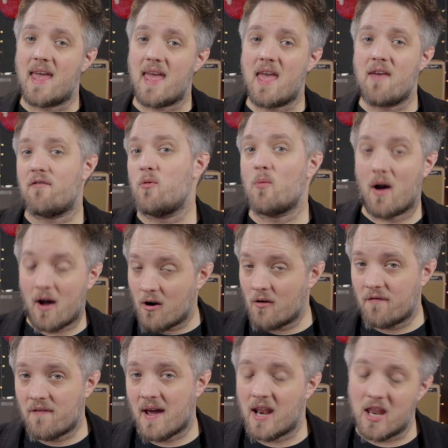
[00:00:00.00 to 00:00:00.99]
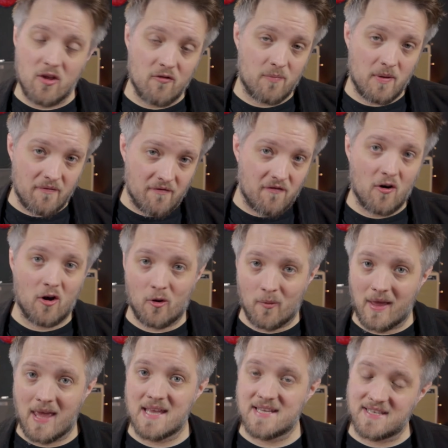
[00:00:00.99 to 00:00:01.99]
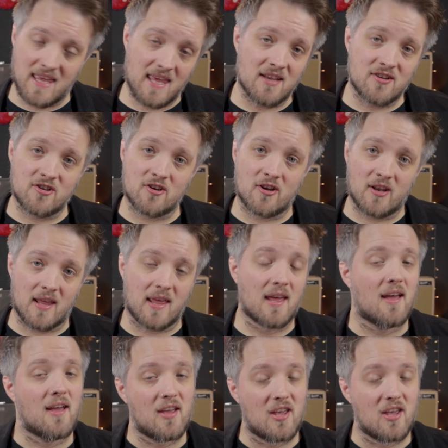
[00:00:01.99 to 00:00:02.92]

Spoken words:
If you are a fan and you've been following his gear journey,